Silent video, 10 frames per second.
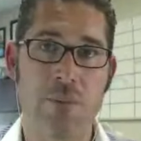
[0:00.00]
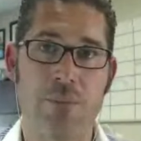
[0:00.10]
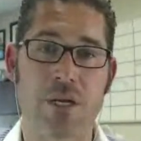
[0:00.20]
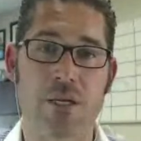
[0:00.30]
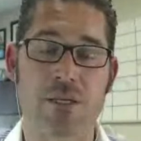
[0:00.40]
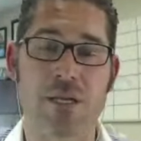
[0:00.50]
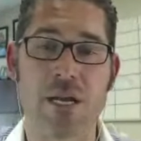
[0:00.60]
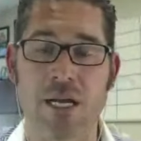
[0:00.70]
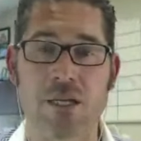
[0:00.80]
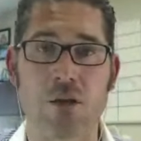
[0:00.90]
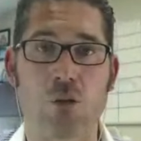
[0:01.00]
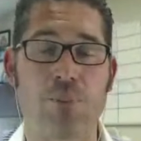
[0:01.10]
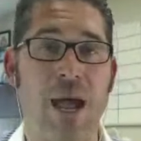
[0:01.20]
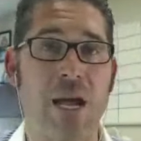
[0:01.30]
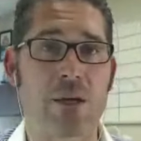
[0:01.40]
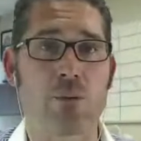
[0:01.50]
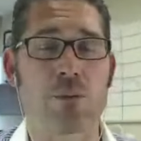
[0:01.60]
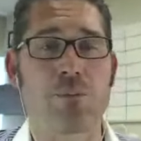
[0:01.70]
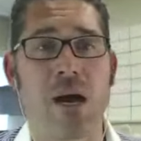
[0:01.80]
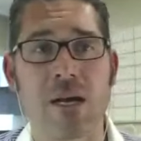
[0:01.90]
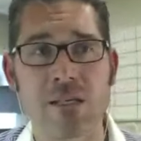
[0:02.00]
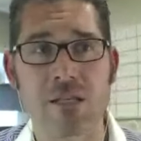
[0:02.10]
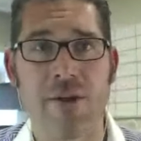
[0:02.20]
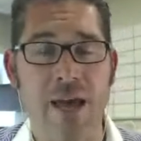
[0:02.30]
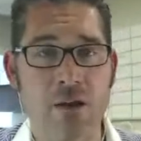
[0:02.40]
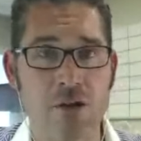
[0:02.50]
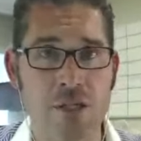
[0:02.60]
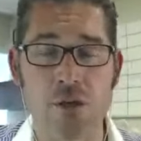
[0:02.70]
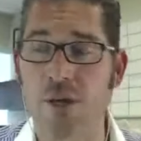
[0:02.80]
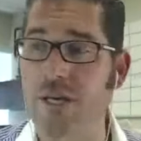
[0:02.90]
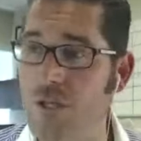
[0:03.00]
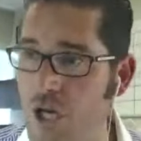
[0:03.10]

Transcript: because then I get to look back with positive energy and go like,